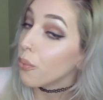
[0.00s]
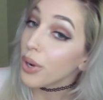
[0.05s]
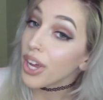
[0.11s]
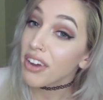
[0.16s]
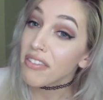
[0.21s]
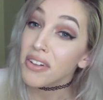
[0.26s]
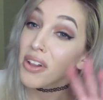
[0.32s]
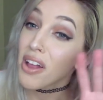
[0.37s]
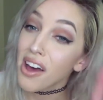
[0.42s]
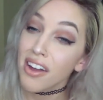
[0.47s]
We
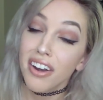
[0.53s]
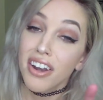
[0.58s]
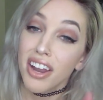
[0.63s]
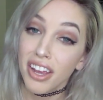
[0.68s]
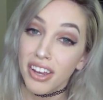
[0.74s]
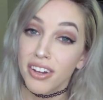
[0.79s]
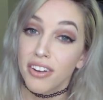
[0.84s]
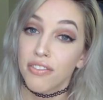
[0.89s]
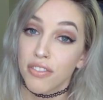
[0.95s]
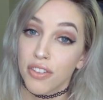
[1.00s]
have a lot of
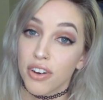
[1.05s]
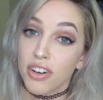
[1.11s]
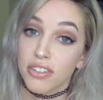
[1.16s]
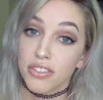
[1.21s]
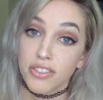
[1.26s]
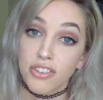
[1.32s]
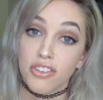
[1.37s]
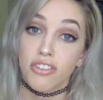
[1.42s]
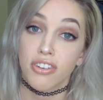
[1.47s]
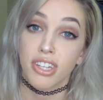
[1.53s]
negative
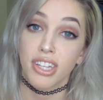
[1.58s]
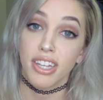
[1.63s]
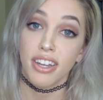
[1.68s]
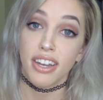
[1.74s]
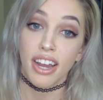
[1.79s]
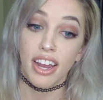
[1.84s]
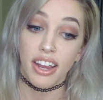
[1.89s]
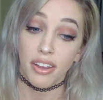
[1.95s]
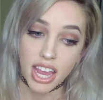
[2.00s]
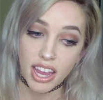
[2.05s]
thoughts during the
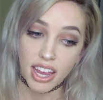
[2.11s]
day,